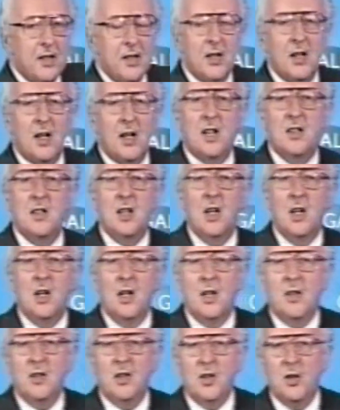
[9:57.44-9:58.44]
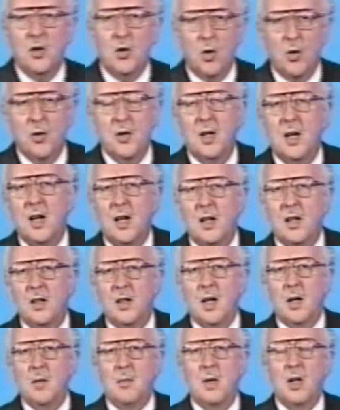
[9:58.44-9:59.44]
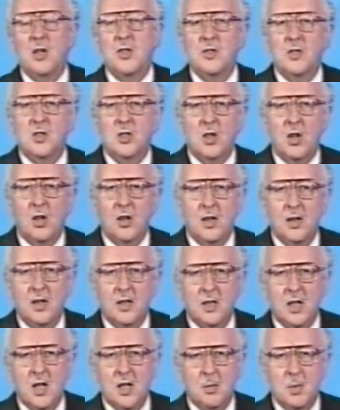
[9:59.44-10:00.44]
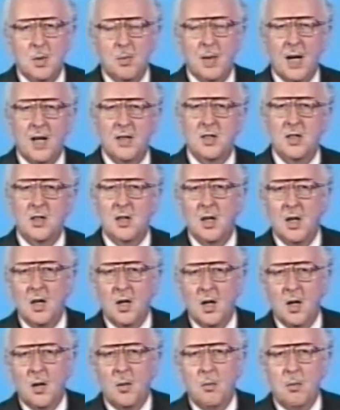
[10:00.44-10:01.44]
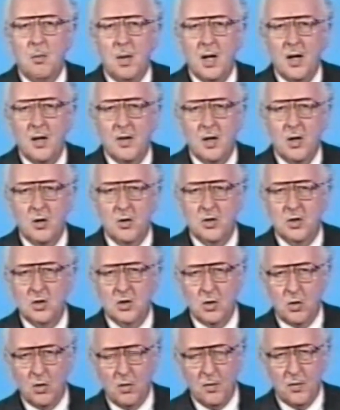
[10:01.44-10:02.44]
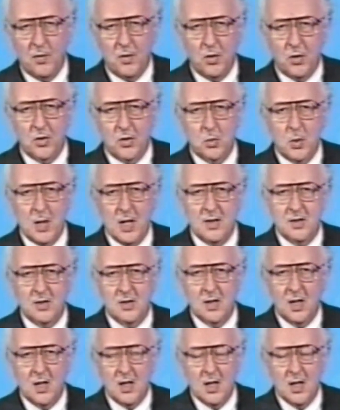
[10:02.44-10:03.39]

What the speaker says: the night that Northern Ireland and much of Scotland is going to be battered by those storm force winds.